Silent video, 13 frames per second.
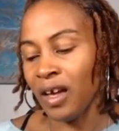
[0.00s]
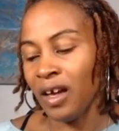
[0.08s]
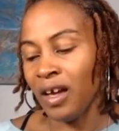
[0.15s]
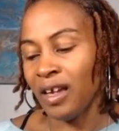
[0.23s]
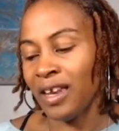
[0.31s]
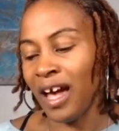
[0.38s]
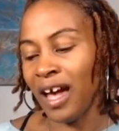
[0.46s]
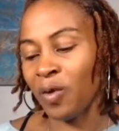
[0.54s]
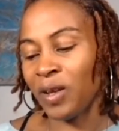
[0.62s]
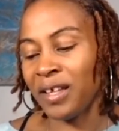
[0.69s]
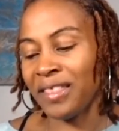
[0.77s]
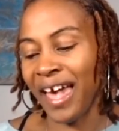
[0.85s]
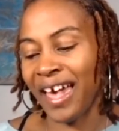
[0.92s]
Not
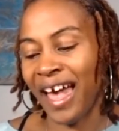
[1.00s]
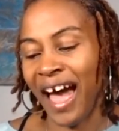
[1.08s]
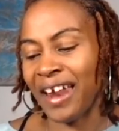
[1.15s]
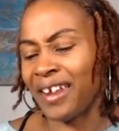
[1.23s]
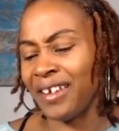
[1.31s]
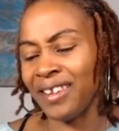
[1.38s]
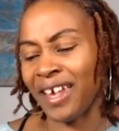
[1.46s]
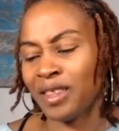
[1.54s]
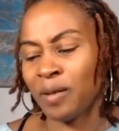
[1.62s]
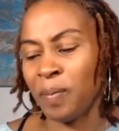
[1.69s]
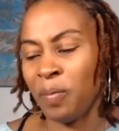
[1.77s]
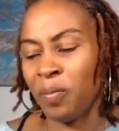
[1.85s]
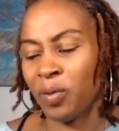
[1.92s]
only that, I didn't like the
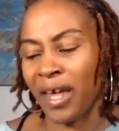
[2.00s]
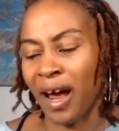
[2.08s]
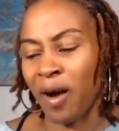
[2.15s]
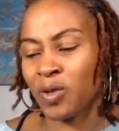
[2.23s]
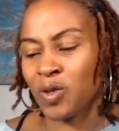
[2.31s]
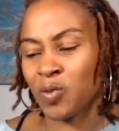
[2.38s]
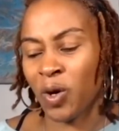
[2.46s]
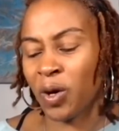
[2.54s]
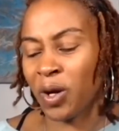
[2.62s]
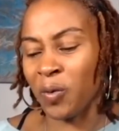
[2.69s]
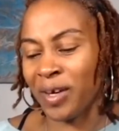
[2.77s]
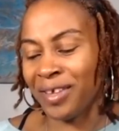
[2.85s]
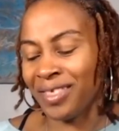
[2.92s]
people that I was
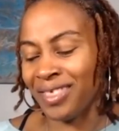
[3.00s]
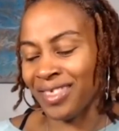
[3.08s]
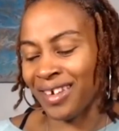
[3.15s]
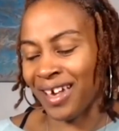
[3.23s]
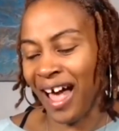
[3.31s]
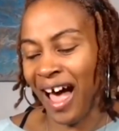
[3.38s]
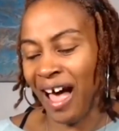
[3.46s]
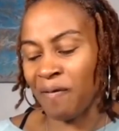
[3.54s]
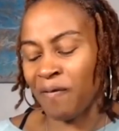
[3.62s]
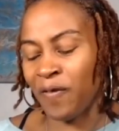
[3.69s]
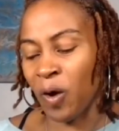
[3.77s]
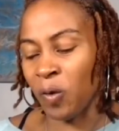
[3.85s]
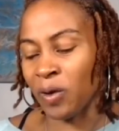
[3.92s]
working with. I
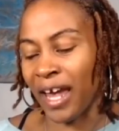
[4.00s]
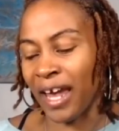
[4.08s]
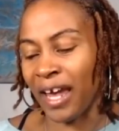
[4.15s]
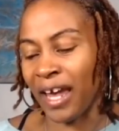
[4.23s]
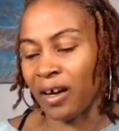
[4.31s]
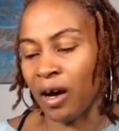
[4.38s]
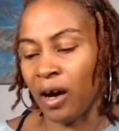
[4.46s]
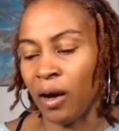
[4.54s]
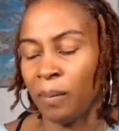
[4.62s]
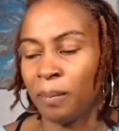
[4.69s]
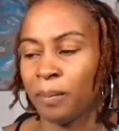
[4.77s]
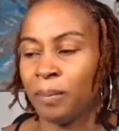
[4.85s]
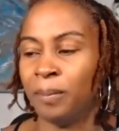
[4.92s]
felt like a
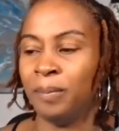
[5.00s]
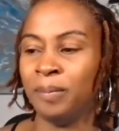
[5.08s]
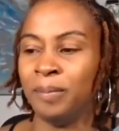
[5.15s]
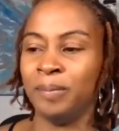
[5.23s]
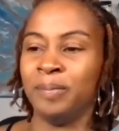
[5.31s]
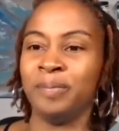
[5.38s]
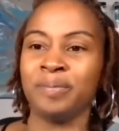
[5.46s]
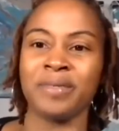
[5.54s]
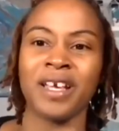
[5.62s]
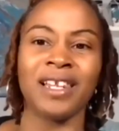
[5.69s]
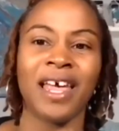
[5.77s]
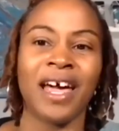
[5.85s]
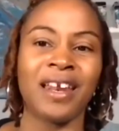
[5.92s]

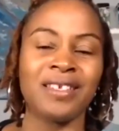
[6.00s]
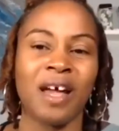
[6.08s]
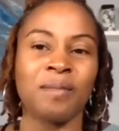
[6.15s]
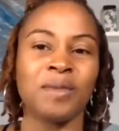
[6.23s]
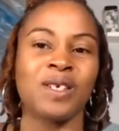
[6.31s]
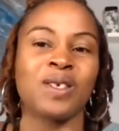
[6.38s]
lot of times,